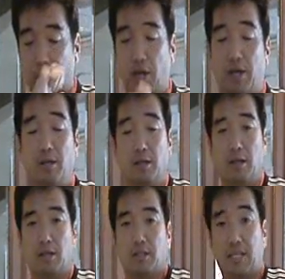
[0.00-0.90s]
Okay,
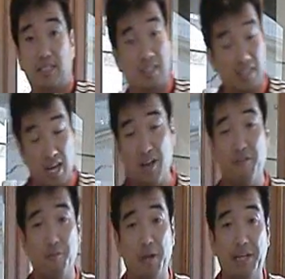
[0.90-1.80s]
so that's a lot
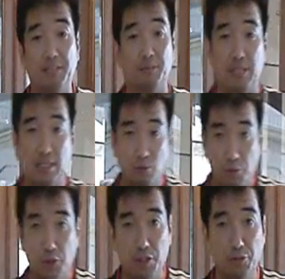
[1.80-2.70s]
of information, but that's
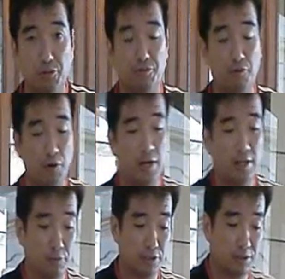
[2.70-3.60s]
what we're trying to do in our
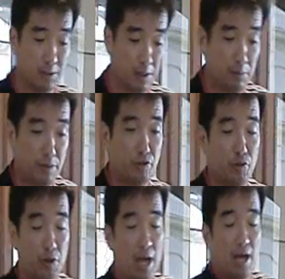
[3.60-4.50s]
forehand. We're just
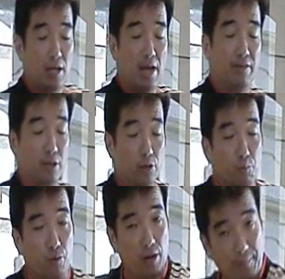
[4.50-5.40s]
having a
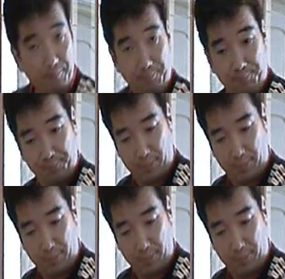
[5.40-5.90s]
good prep.